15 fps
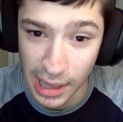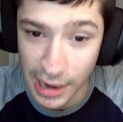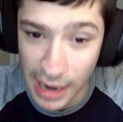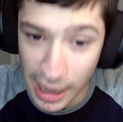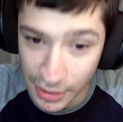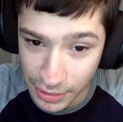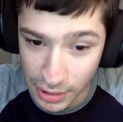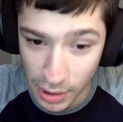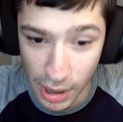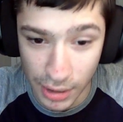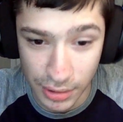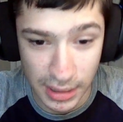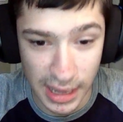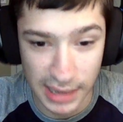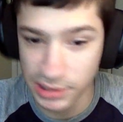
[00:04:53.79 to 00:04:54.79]
Now then, other
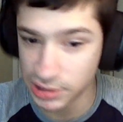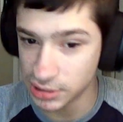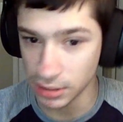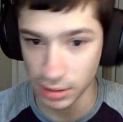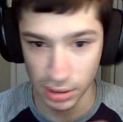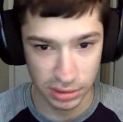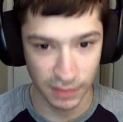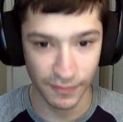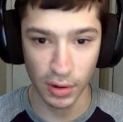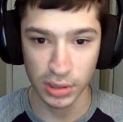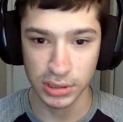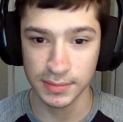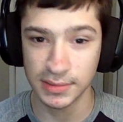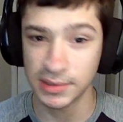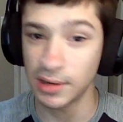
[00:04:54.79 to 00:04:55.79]
than that, just the lyrics and vocals
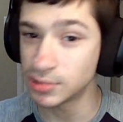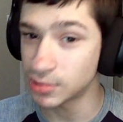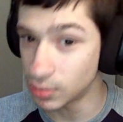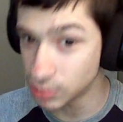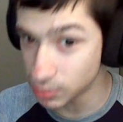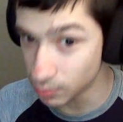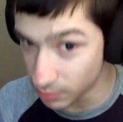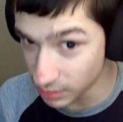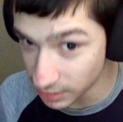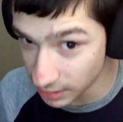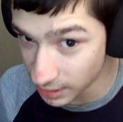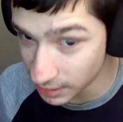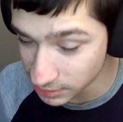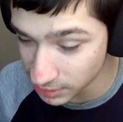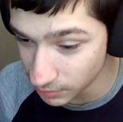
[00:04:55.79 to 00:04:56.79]
themselves are also really
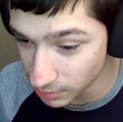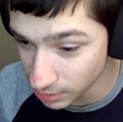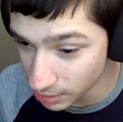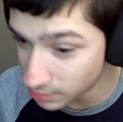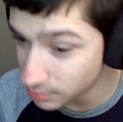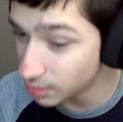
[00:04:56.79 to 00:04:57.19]
nicely done.